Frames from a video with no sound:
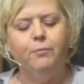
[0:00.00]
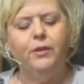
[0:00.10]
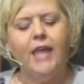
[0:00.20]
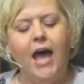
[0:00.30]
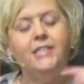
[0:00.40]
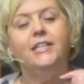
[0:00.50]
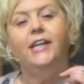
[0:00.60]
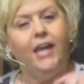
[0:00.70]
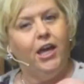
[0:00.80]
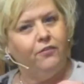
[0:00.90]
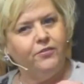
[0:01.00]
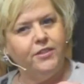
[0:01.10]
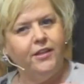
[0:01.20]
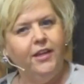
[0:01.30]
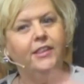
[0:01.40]
but that's a
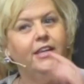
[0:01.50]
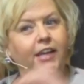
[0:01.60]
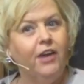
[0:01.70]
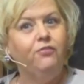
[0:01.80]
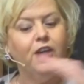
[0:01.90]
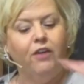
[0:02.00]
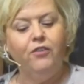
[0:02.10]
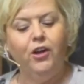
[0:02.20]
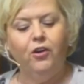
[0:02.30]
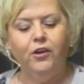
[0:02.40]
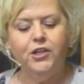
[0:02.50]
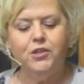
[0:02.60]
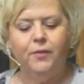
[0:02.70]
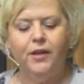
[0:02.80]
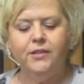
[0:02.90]
gift the gift of
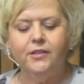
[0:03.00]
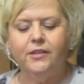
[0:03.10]
encouragement.